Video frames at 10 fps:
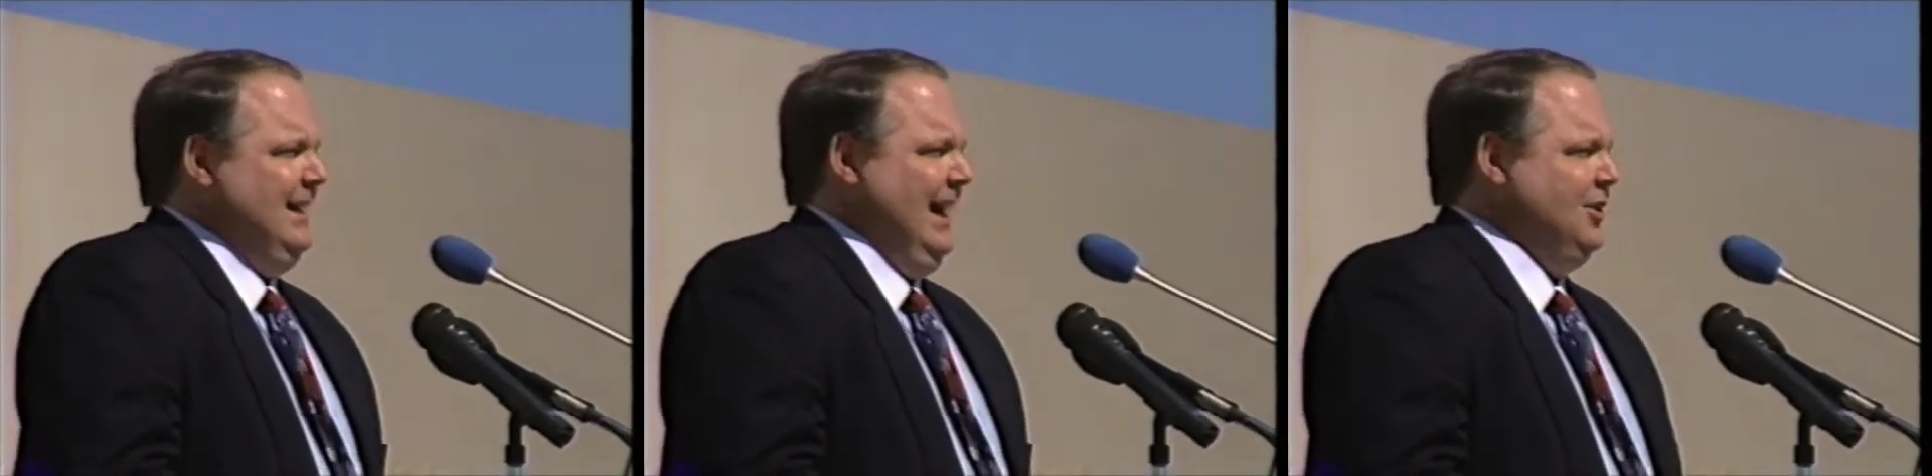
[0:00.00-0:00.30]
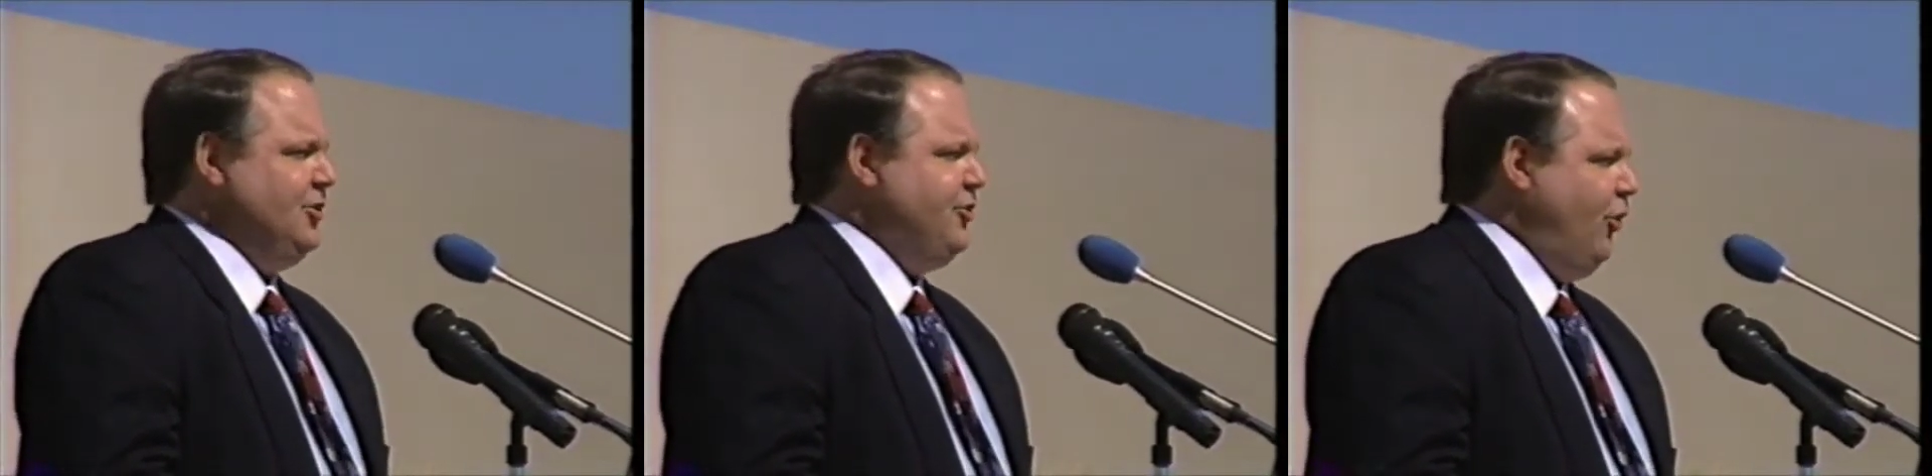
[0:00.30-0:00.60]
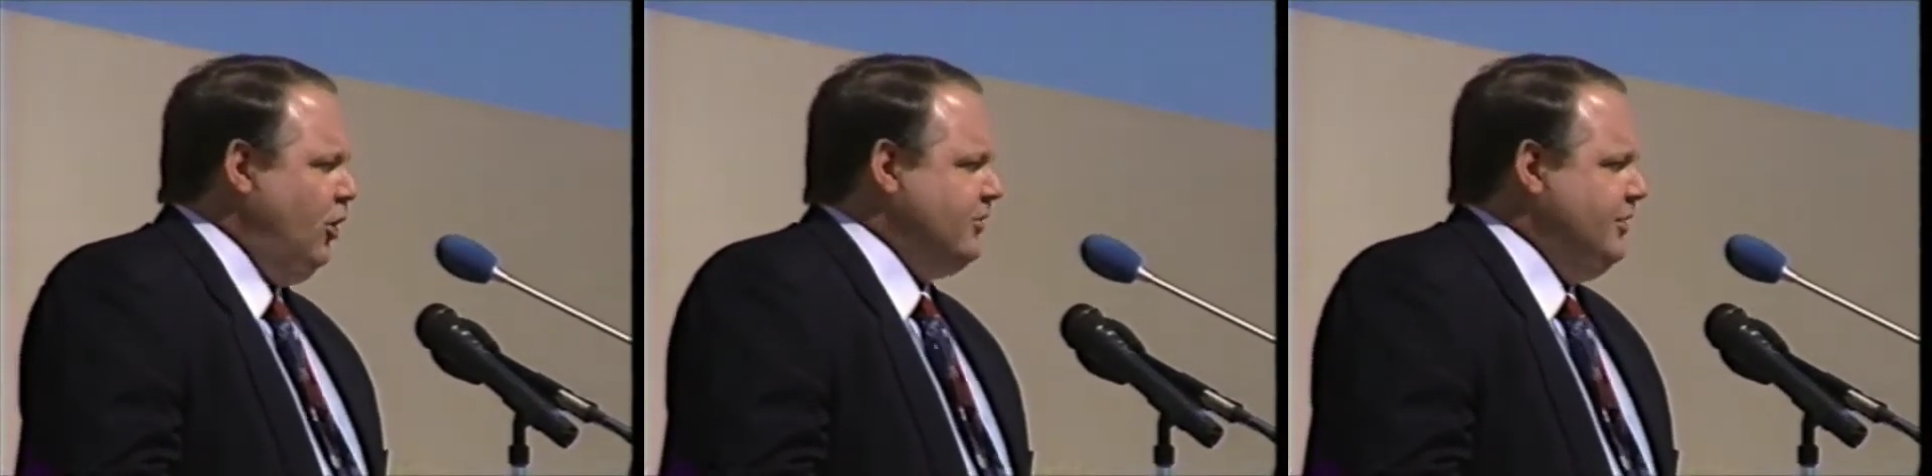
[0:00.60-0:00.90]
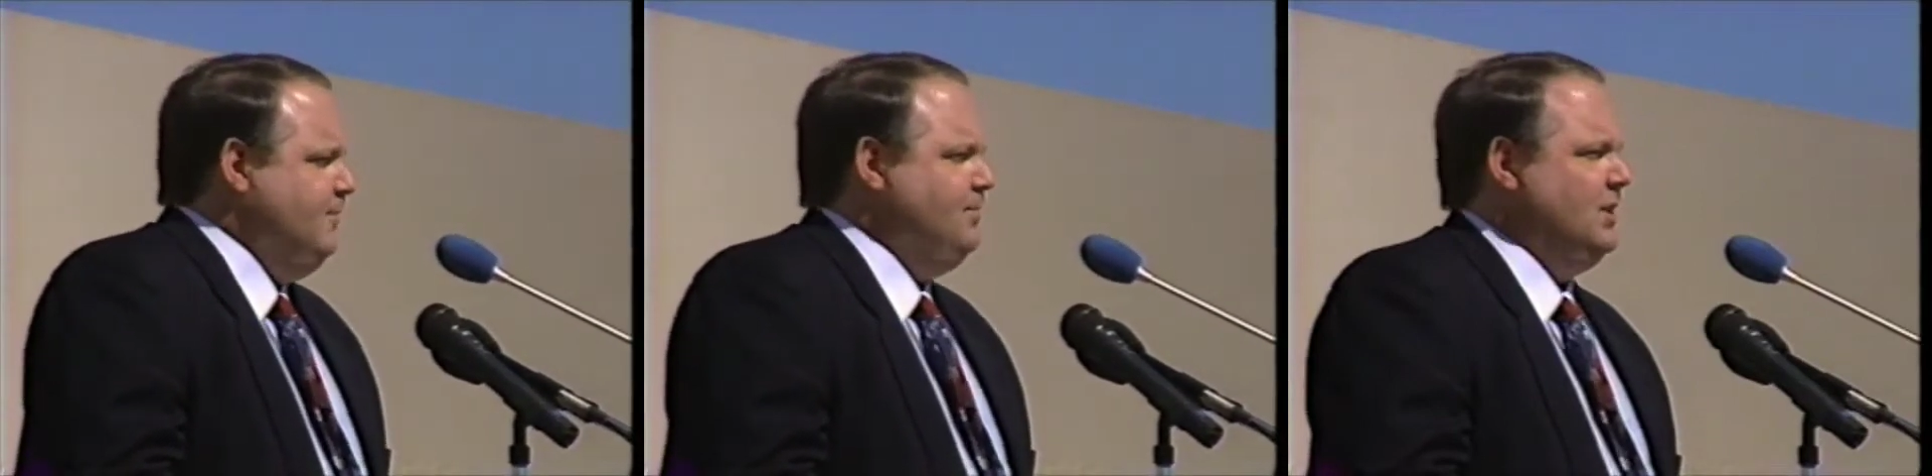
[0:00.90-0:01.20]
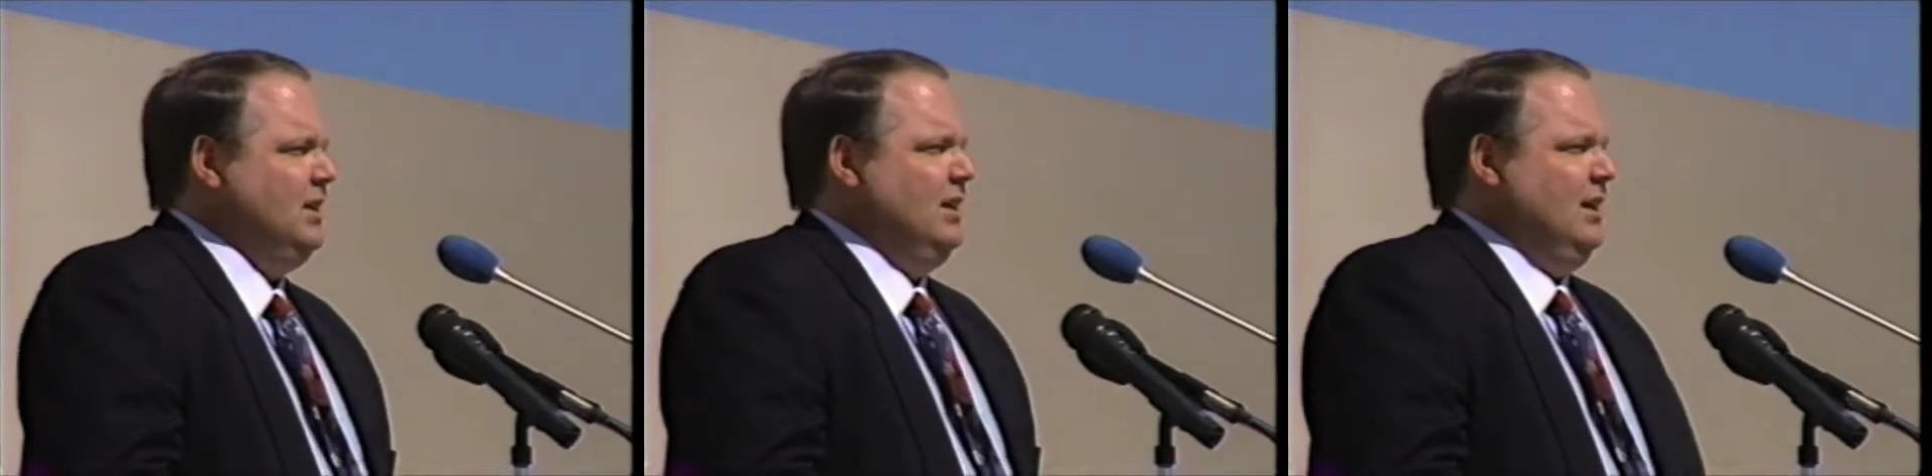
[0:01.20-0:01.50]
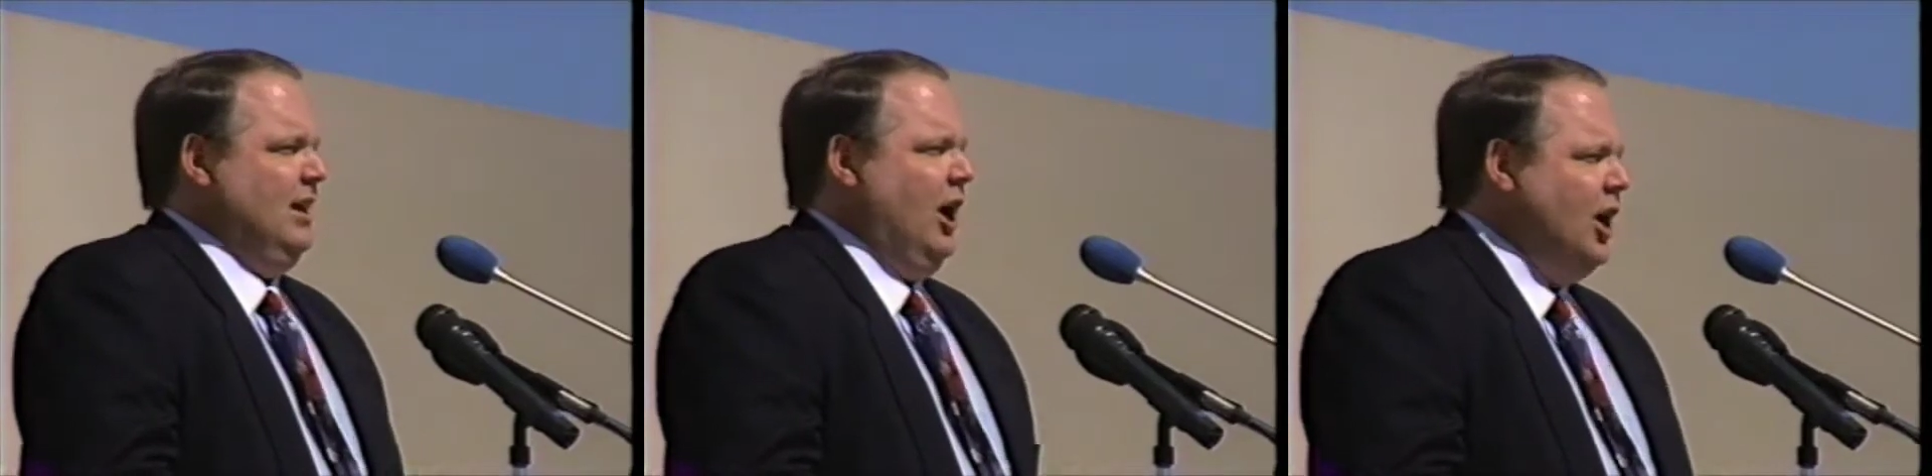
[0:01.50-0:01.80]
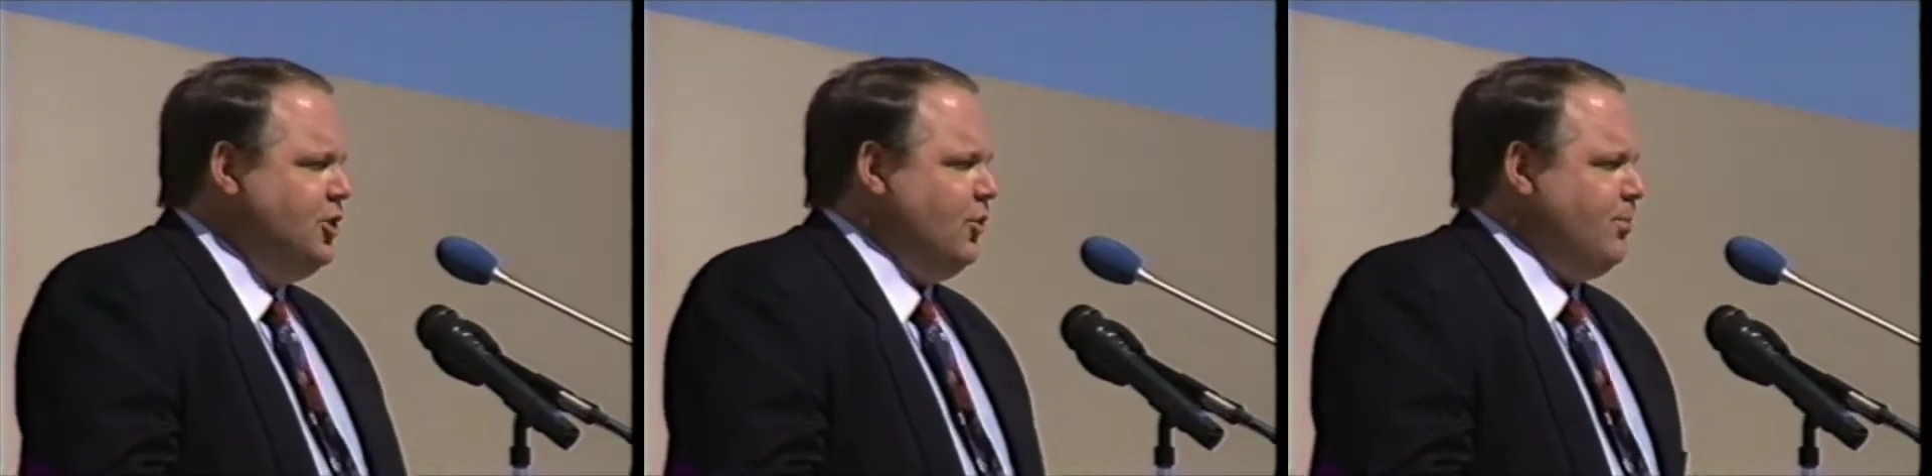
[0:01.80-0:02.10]
and assaulted,
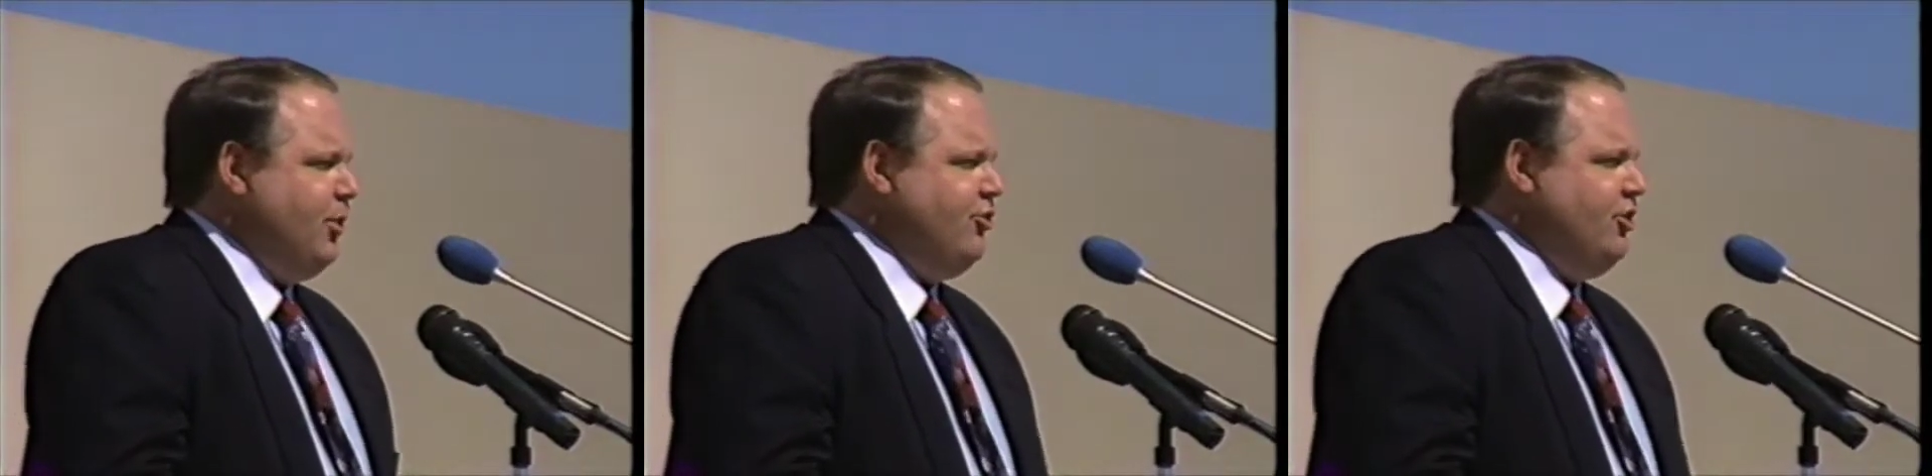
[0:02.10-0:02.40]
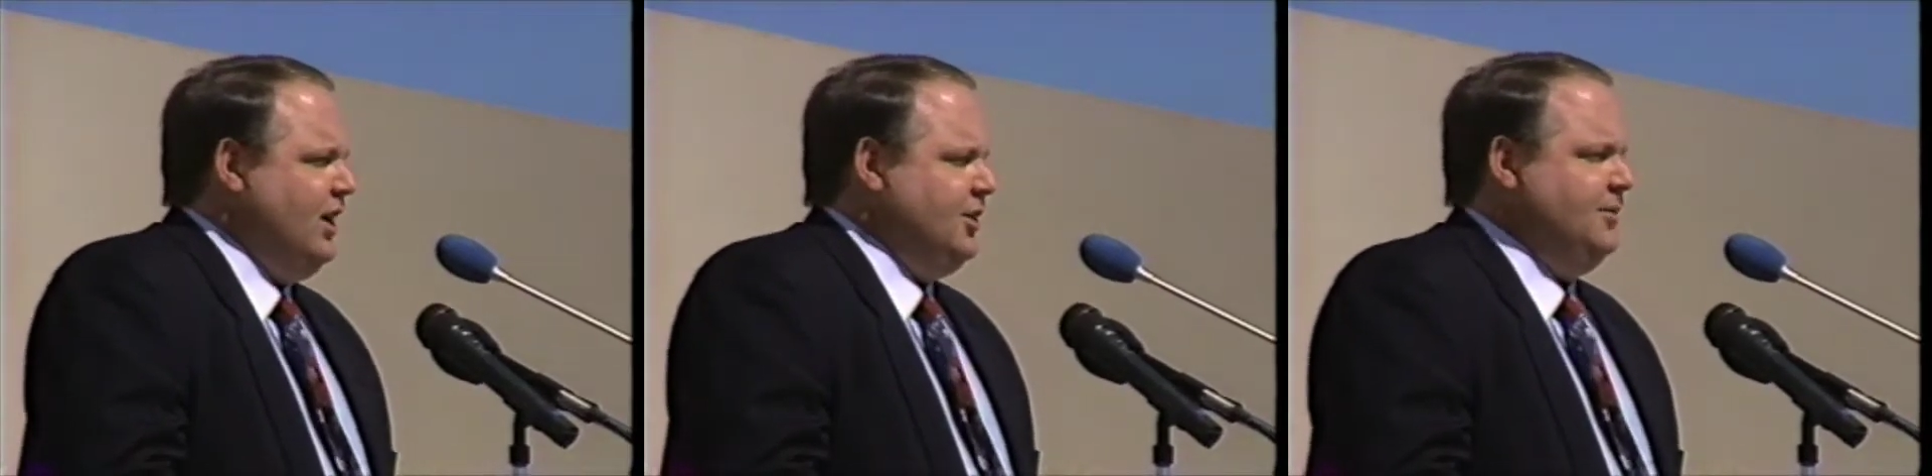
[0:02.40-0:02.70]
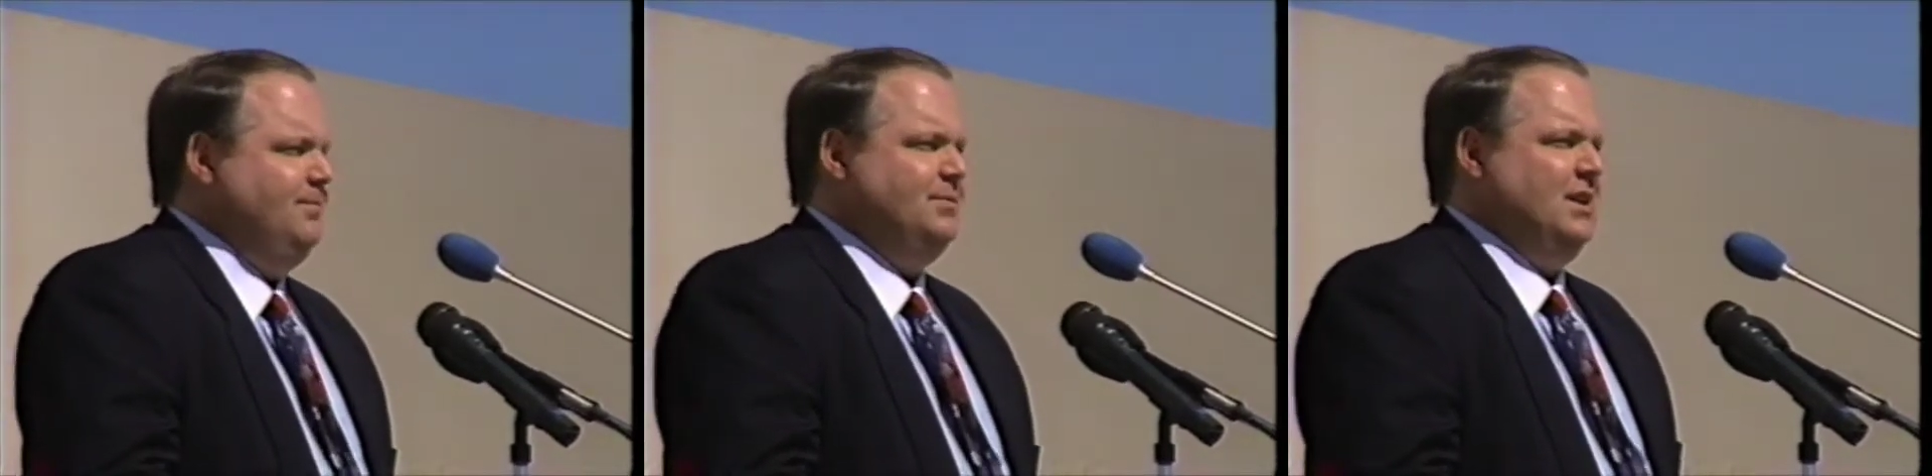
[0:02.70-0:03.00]
underappreciated,